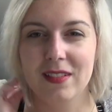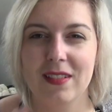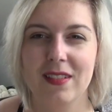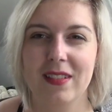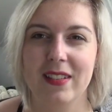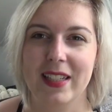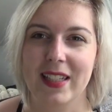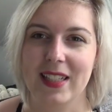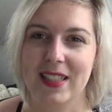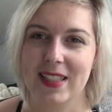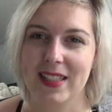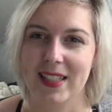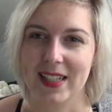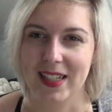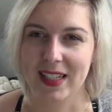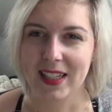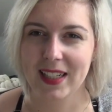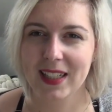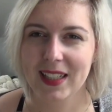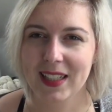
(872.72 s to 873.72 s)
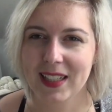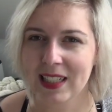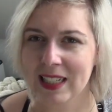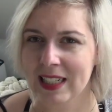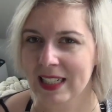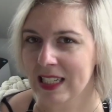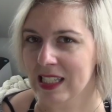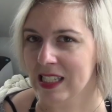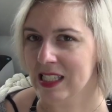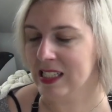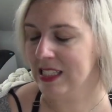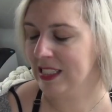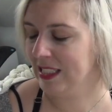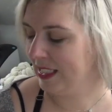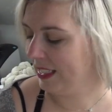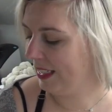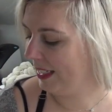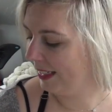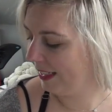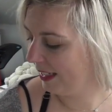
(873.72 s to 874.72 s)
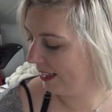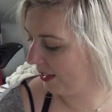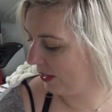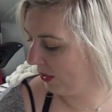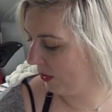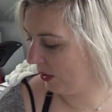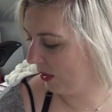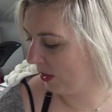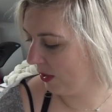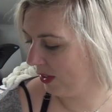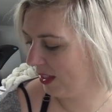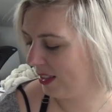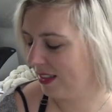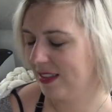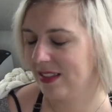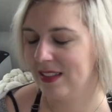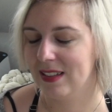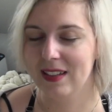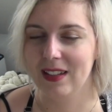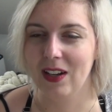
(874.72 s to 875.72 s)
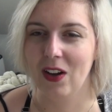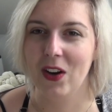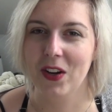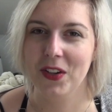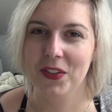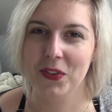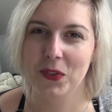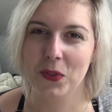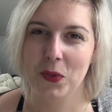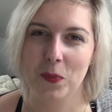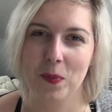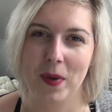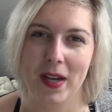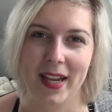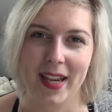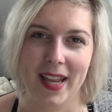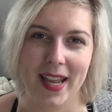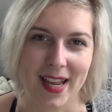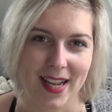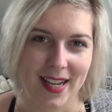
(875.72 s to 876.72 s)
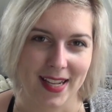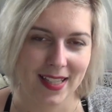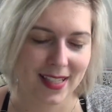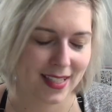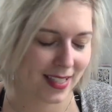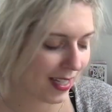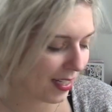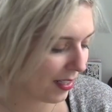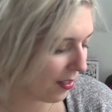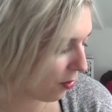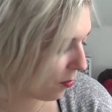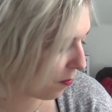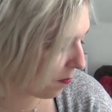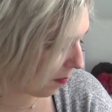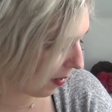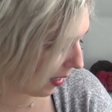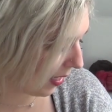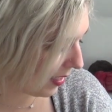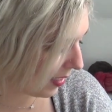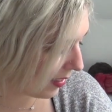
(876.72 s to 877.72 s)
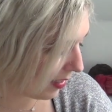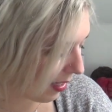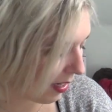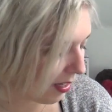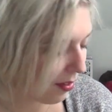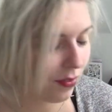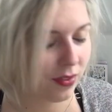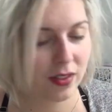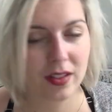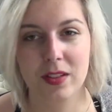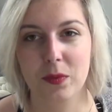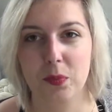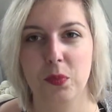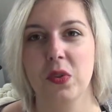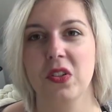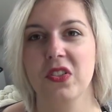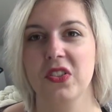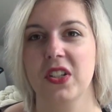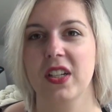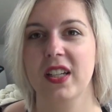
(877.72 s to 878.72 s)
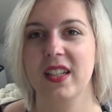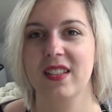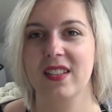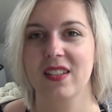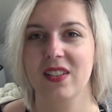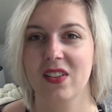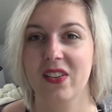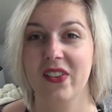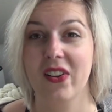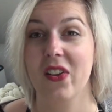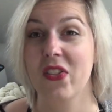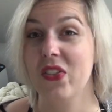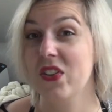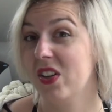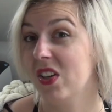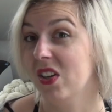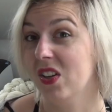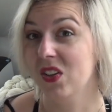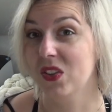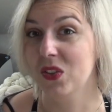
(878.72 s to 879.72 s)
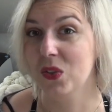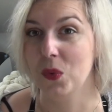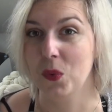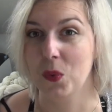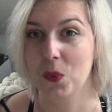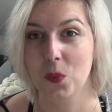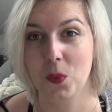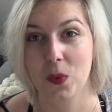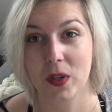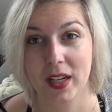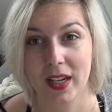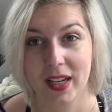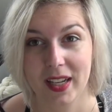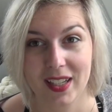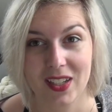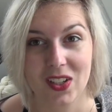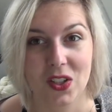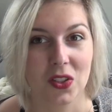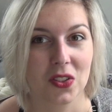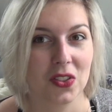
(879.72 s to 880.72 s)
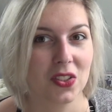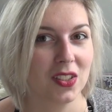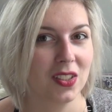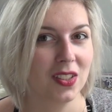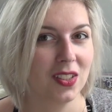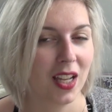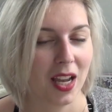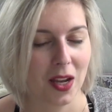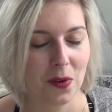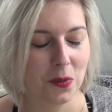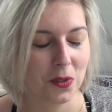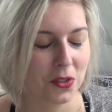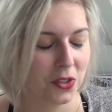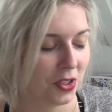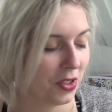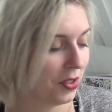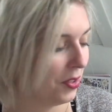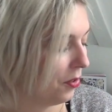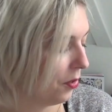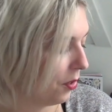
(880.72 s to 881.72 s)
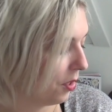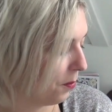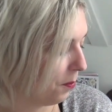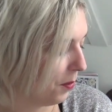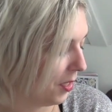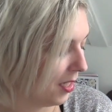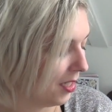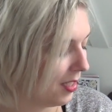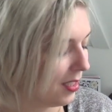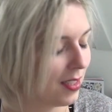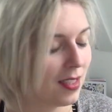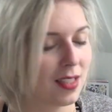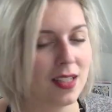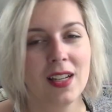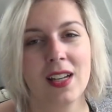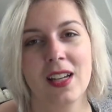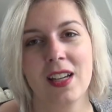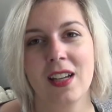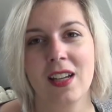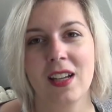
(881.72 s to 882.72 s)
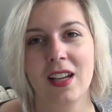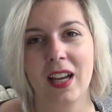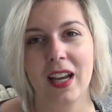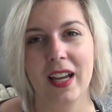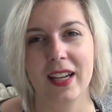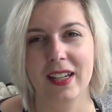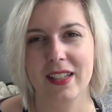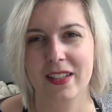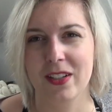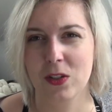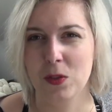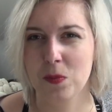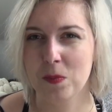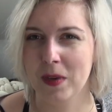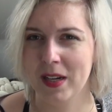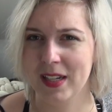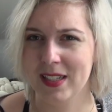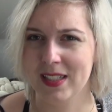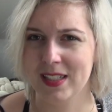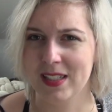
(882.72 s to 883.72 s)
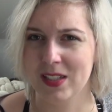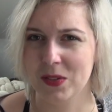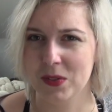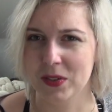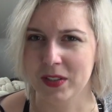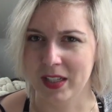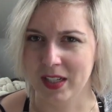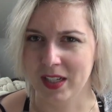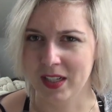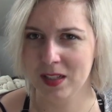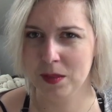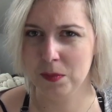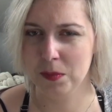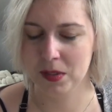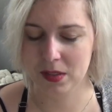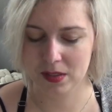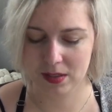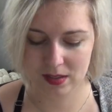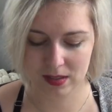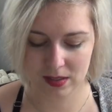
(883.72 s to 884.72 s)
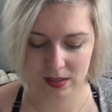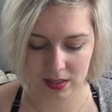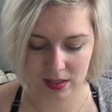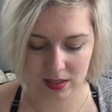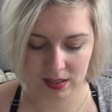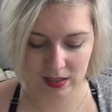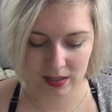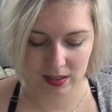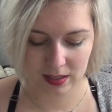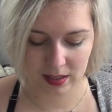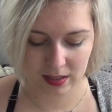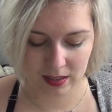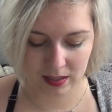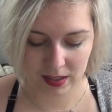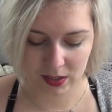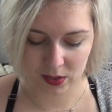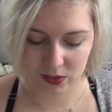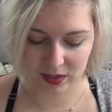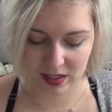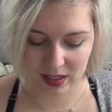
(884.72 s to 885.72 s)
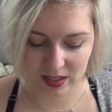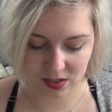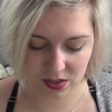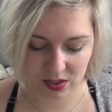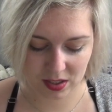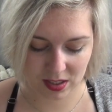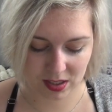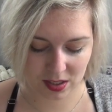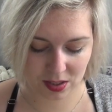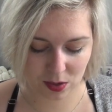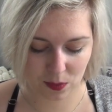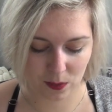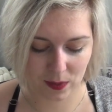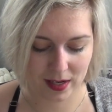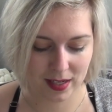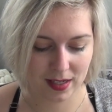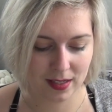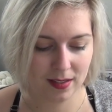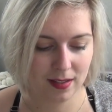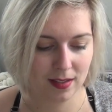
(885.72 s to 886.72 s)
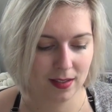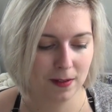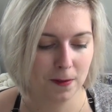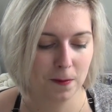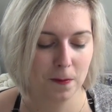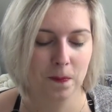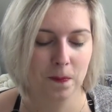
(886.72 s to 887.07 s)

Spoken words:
knitting, and I don't know, it's harder on my hands. I don't mind it. I have another project on the go in cotton, I will show you in a minute, and I don't mind it over there, but your tension is quite